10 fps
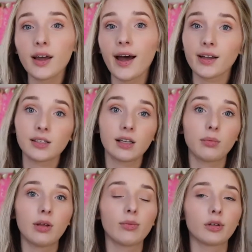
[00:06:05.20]
has it.
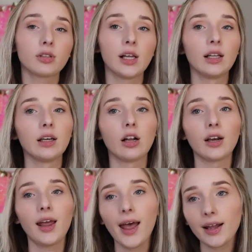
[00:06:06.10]
People are selling it
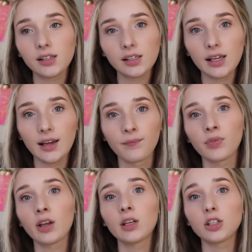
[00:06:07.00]
on Etsy.
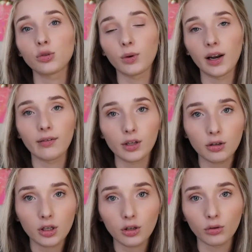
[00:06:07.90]
Just whatever you
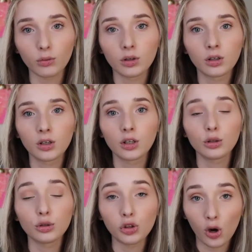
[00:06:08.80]
do,
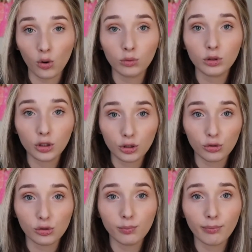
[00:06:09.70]
don't
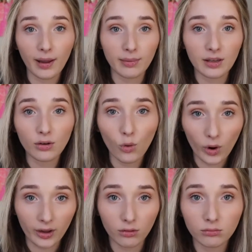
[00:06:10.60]
use baby
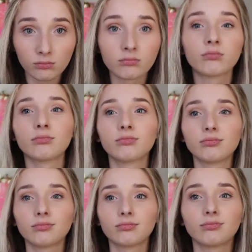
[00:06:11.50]
oil.
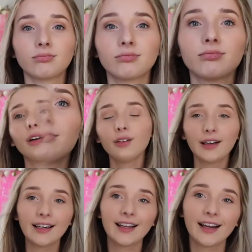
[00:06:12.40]

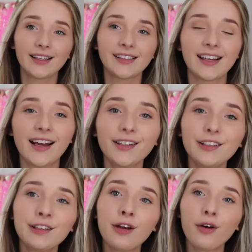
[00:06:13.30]
Alrighty guys, now
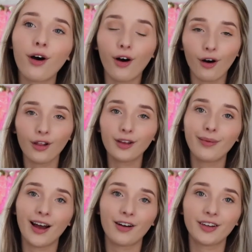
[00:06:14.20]
you know all
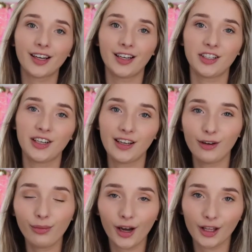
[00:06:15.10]
about conditioning
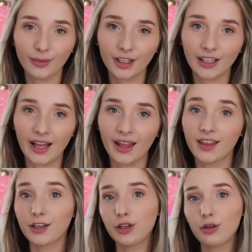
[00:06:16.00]
your polymer clay,
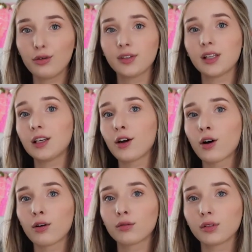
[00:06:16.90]
the do's, the
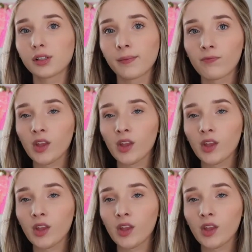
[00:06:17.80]
don'ts,